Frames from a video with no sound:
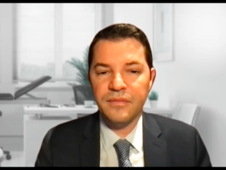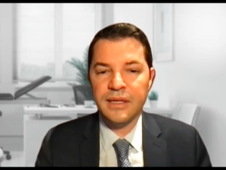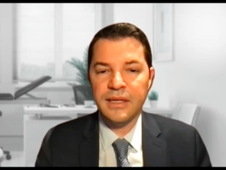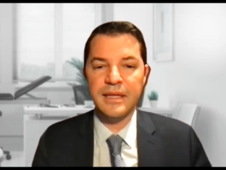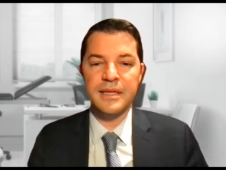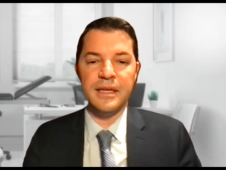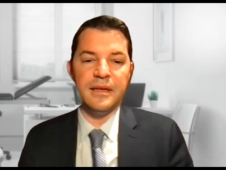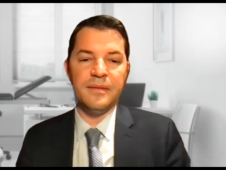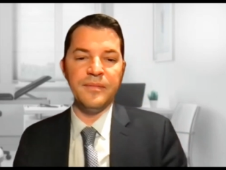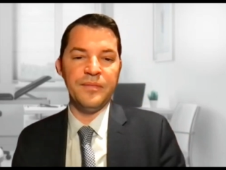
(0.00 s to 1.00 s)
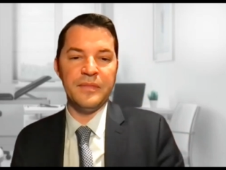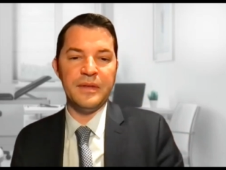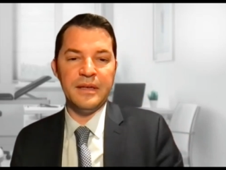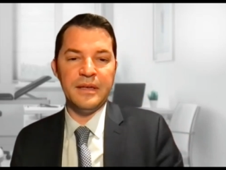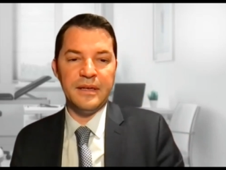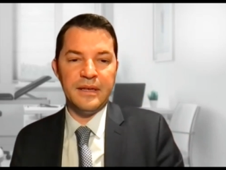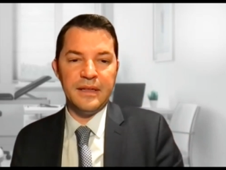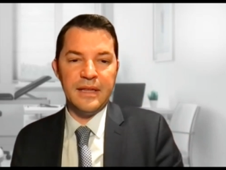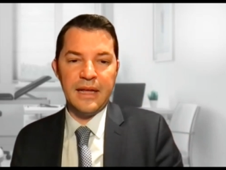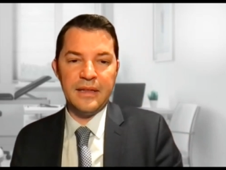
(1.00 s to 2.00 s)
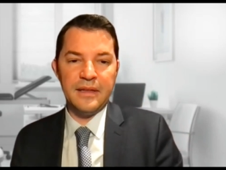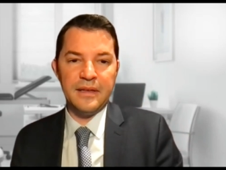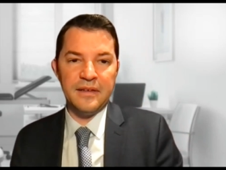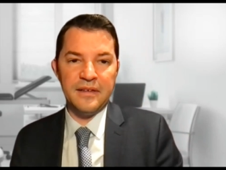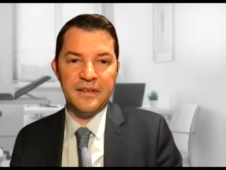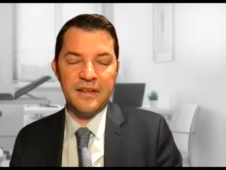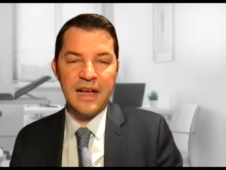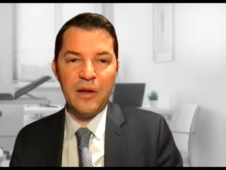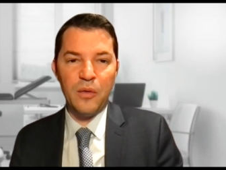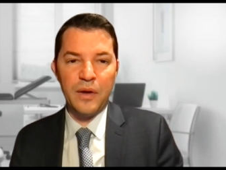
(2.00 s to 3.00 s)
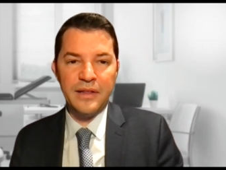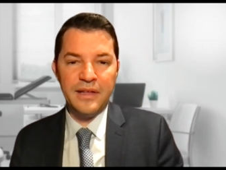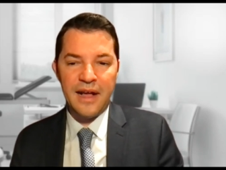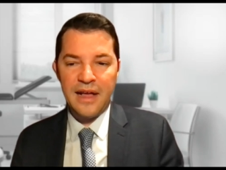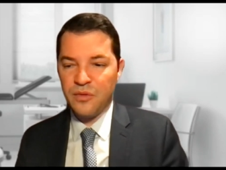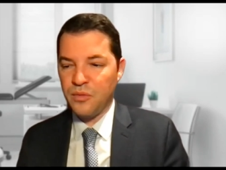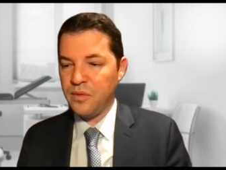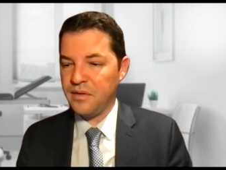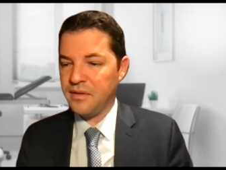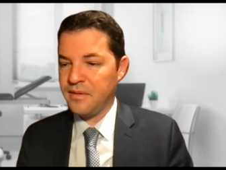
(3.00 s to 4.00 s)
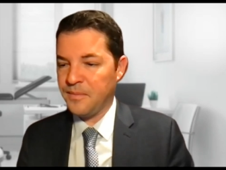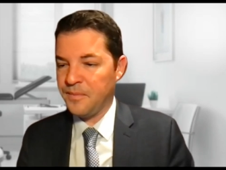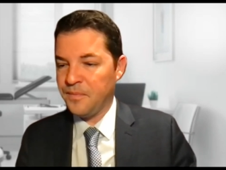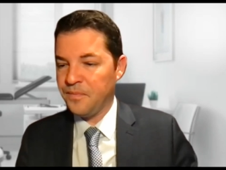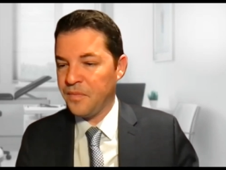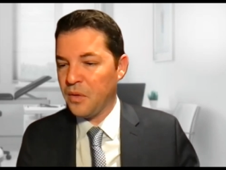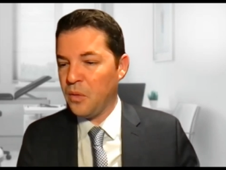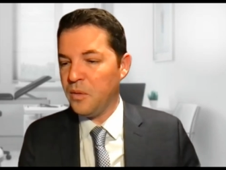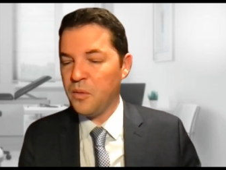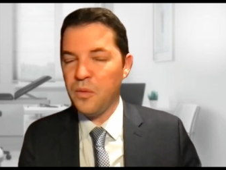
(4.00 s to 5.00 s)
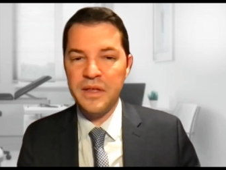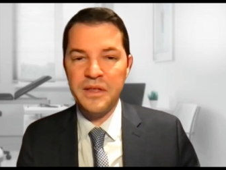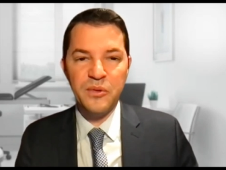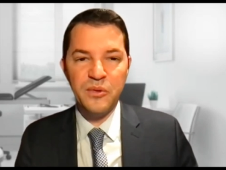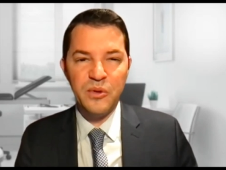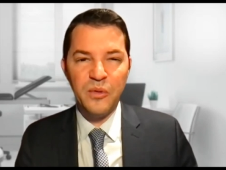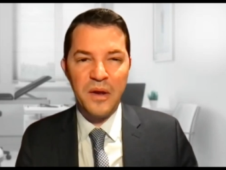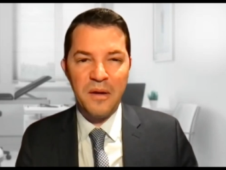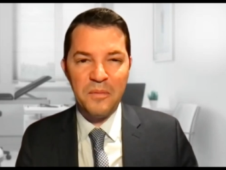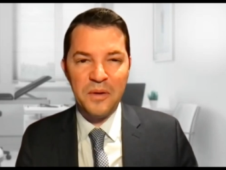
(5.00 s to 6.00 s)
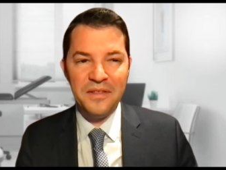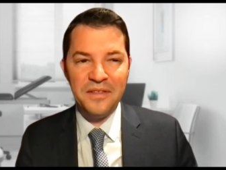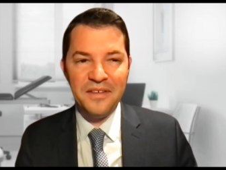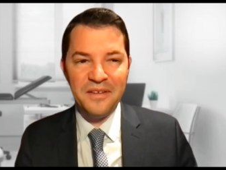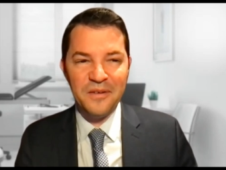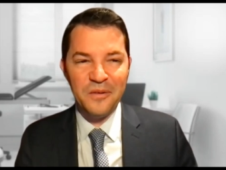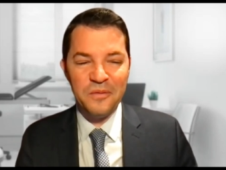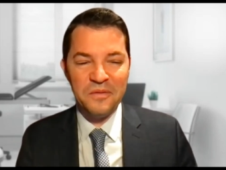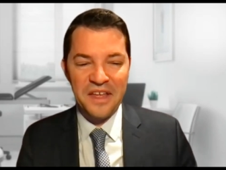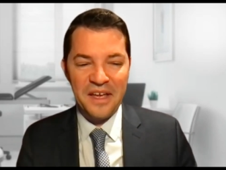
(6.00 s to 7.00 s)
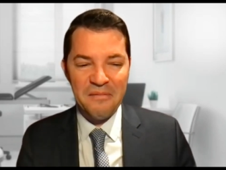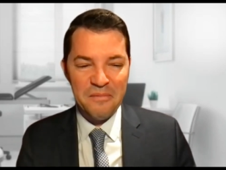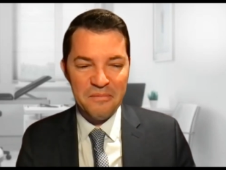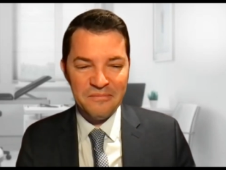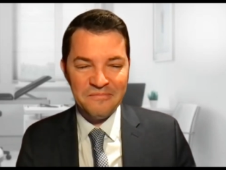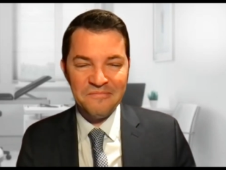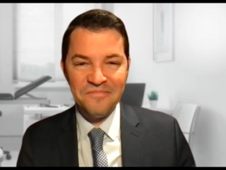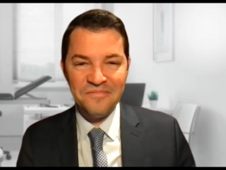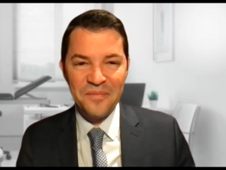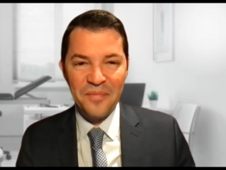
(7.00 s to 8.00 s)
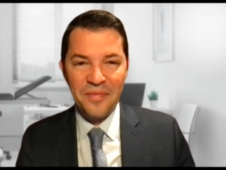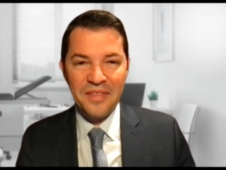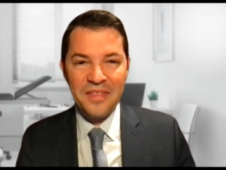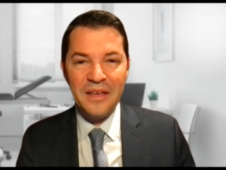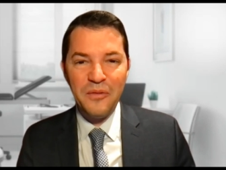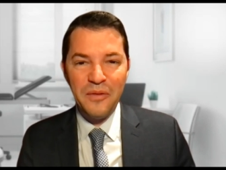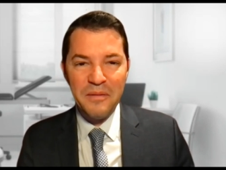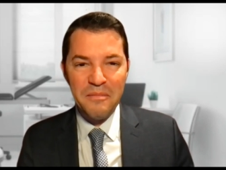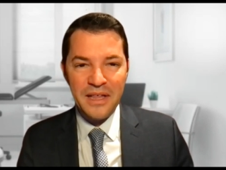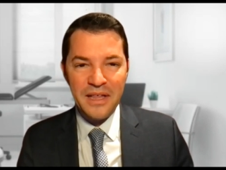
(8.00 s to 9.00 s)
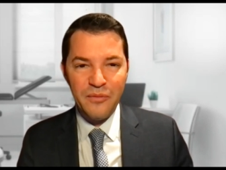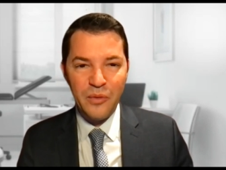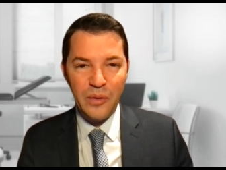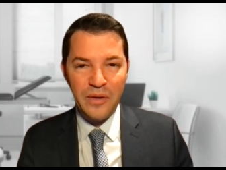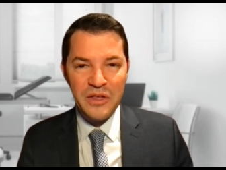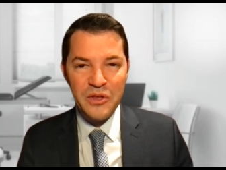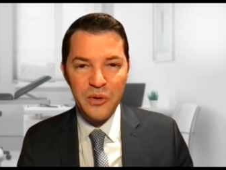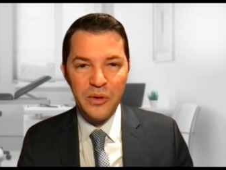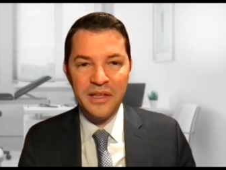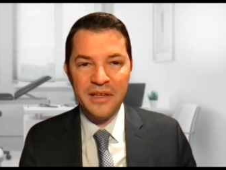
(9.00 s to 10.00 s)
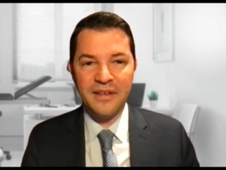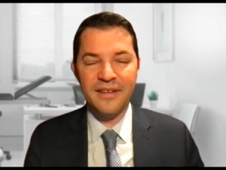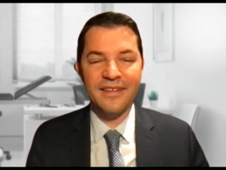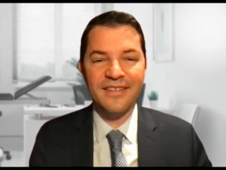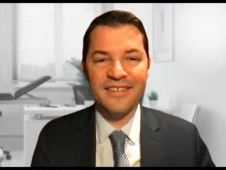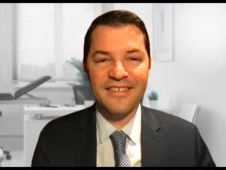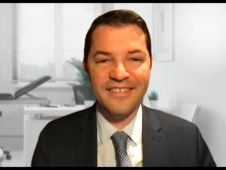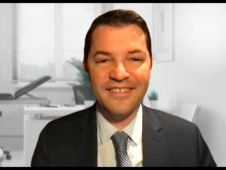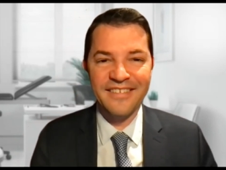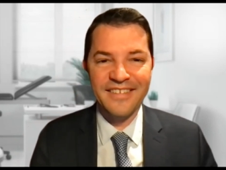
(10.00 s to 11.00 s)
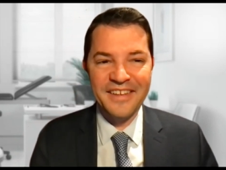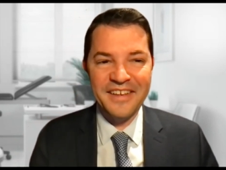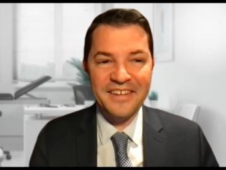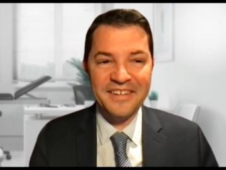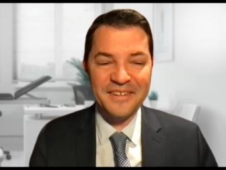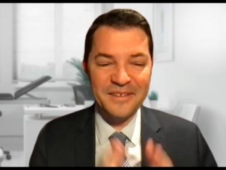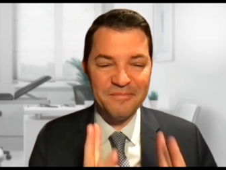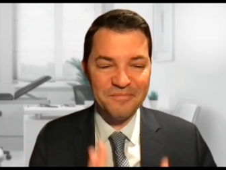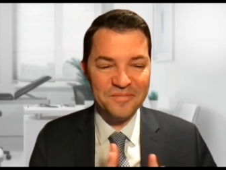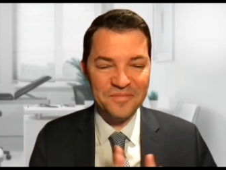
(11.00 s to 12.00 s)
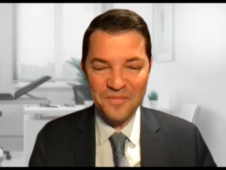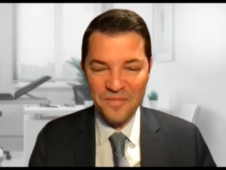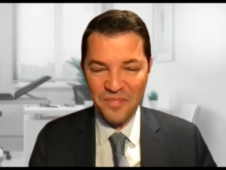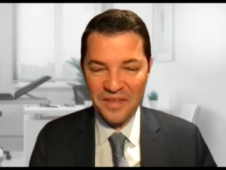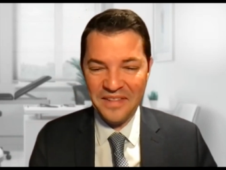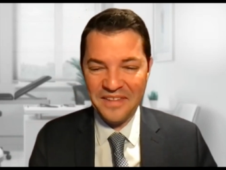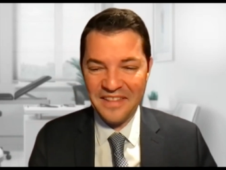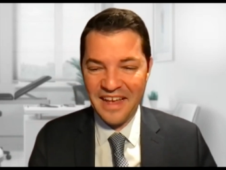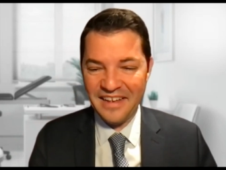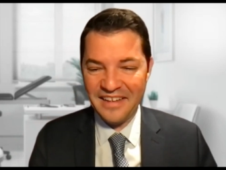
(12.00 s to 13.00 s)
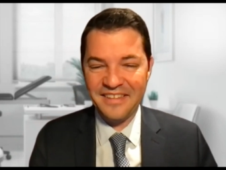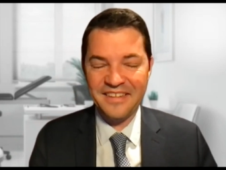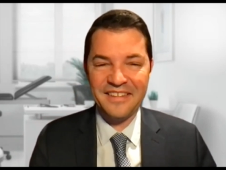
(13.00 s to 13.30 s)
and I see that uh, I already answered all the questions, so we are pretty on time. Thank you very much for joining uh, um, in the night